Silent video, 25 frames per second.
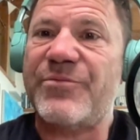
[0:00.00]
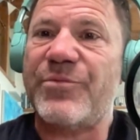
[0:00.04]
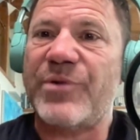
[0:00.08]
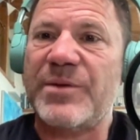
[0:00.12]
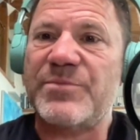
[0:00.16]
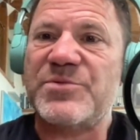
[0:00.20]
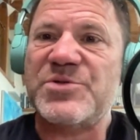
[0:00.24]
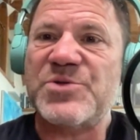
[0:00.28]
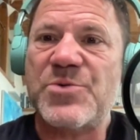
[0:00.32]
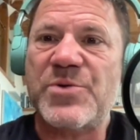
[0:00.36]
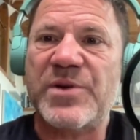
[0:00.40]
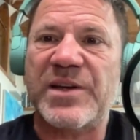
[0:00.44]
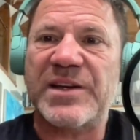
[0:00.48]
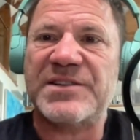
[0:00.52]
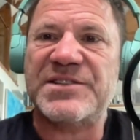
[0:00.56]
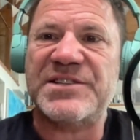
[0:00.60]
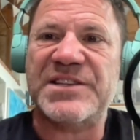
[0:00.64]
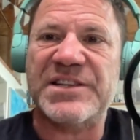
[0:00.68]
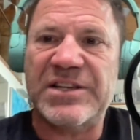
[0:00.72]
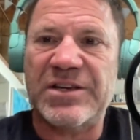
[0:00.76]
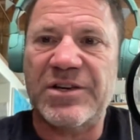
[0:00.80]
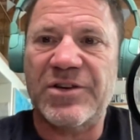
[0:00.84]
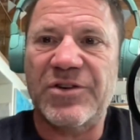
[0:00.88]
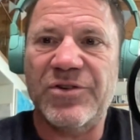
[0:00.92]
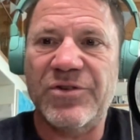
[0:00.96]
when I'm talking to
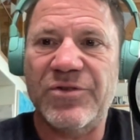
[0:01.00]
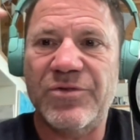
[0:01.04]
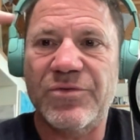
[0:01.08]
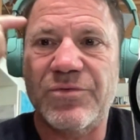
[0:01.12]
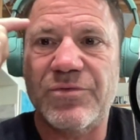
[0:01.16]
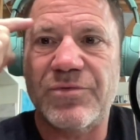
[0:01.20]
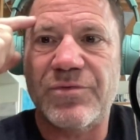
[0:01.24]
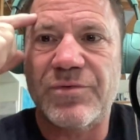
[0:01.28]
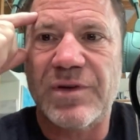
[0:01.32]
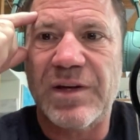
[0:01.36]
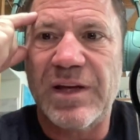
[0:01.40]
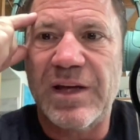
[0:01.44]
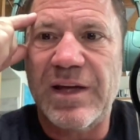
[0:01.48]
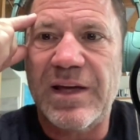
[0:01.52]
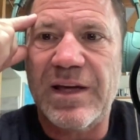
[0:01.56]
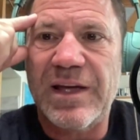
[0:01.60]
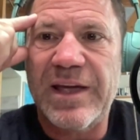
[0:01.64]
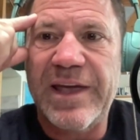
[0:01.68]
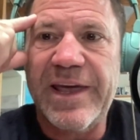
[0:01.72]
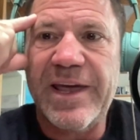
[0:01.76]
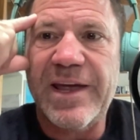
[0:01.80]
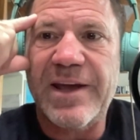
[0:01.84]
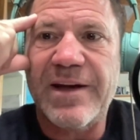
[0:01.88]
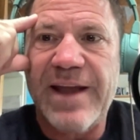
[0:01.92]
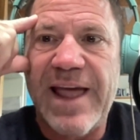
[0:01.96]
you
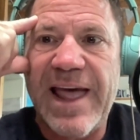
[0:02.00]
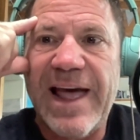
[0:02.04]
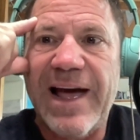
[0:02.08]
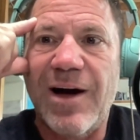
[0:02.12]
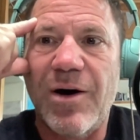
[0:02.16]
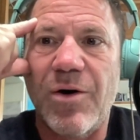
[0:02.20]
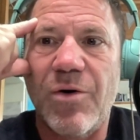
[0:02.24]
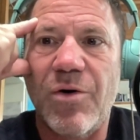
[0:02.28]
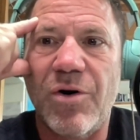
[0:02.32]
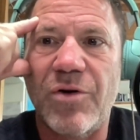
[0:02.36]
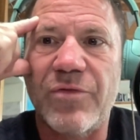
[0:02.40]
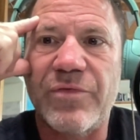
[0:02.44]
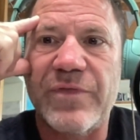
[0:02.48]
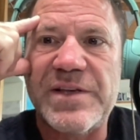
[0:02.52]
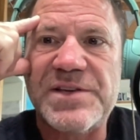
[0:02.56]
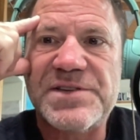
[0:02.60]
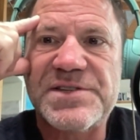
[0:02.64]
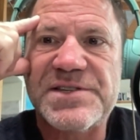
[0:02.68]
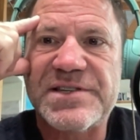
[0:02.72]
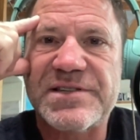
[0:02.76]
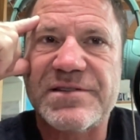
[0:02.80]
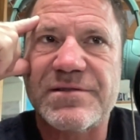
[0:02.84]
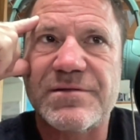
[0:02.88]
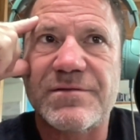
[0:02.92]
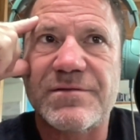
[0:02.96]
here now on this